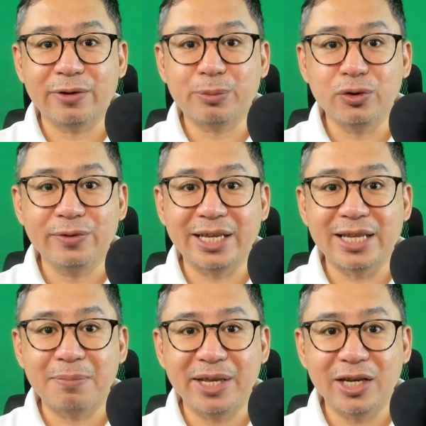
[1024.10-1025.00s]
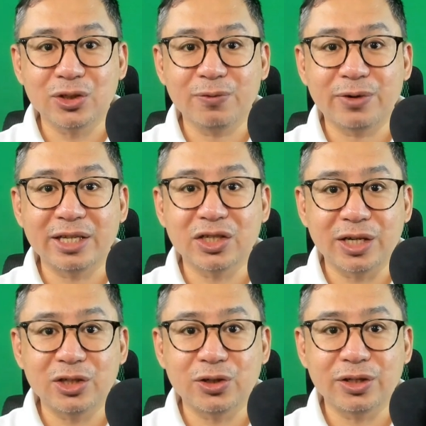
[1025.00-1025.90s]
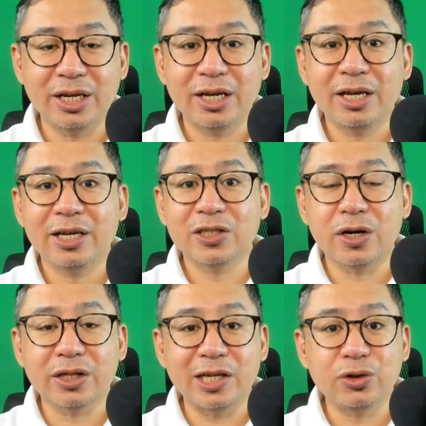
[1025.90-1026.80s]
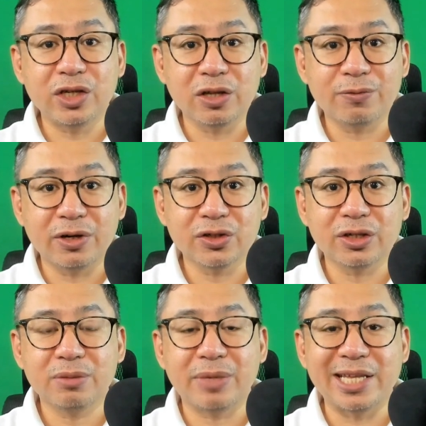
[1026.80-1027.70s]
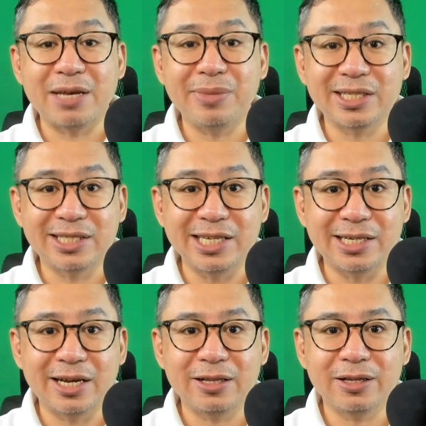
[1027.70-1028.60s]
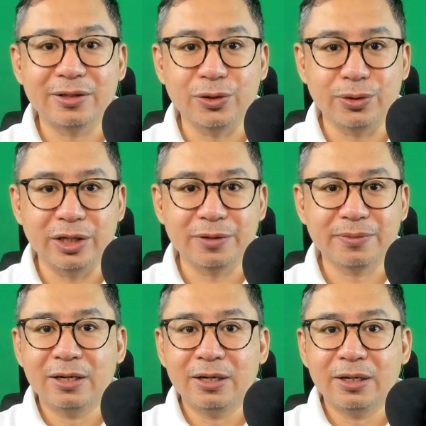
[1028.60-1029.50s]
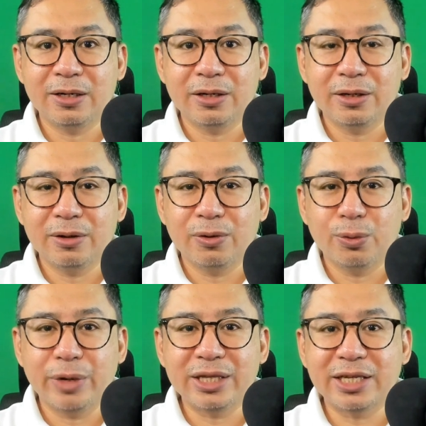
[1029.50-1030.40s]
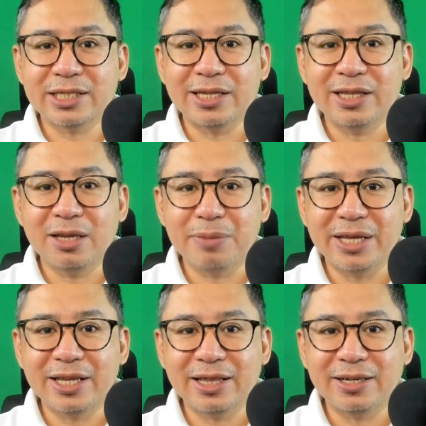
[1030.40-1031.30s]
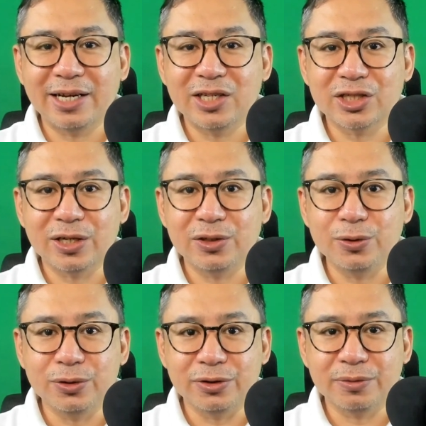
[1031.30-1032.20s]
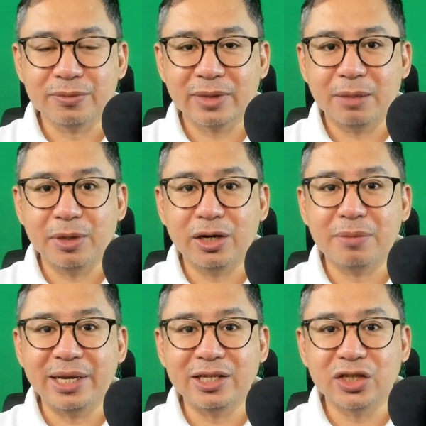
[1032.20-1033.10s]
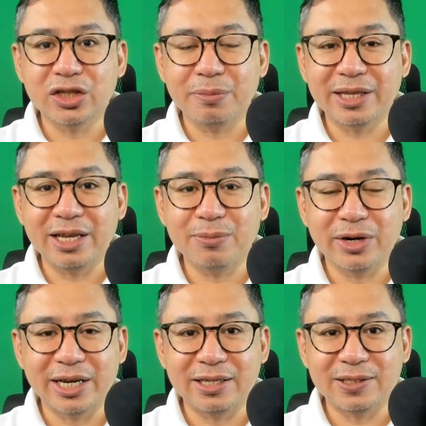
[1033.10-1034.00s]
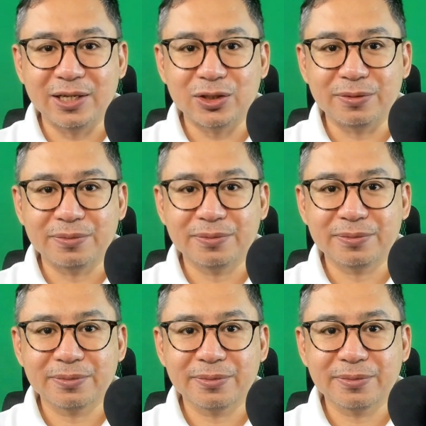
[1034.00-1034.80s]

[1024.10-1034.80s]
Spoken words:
of approving an application for registration is not a judicial function but a ministerial duty. When does an independently registered union become a legitimate labor organization?